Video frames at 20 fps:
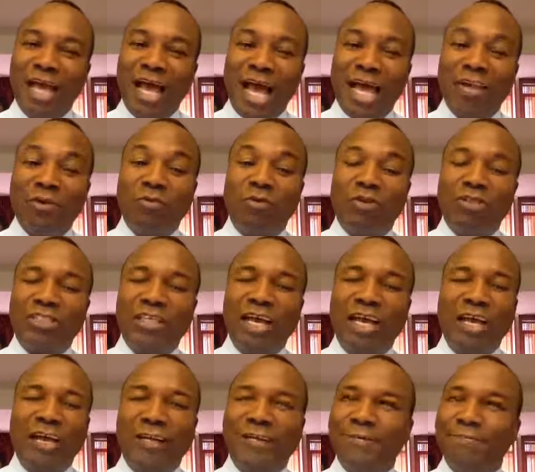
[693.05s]
And he was
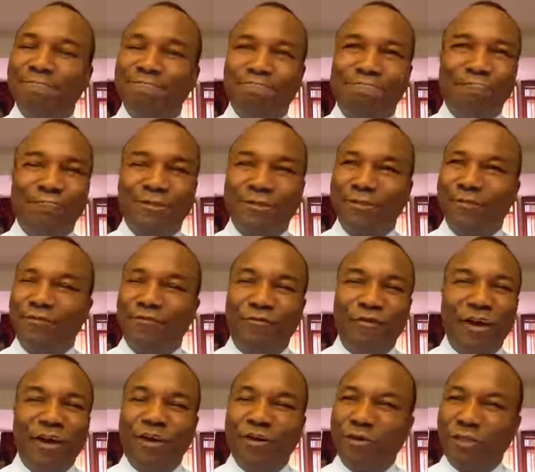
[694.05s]
a
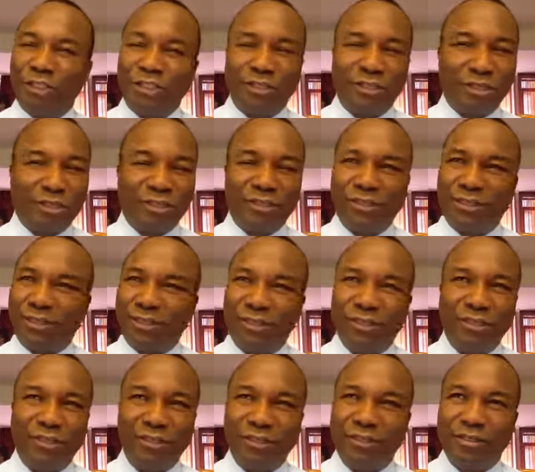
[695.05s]
ferocious
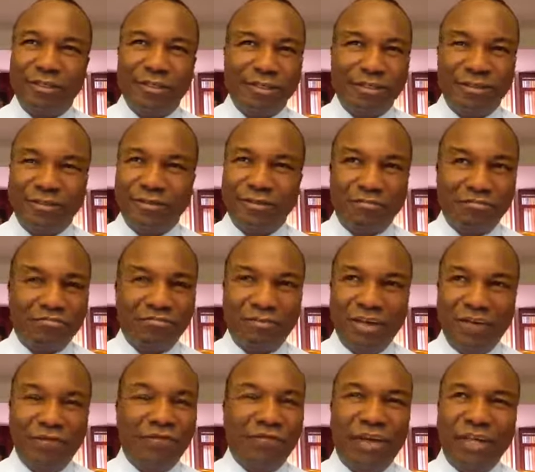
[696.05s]

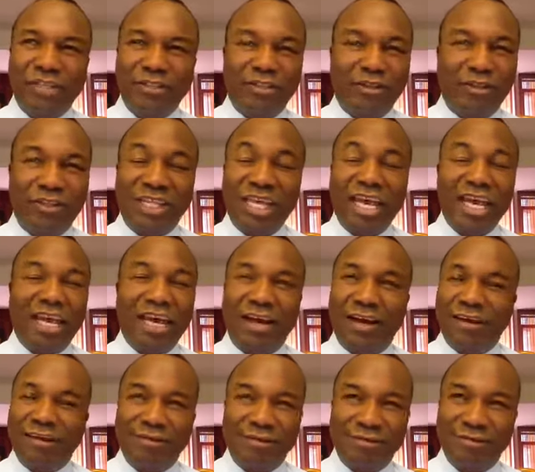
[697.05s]
inventor, thinker.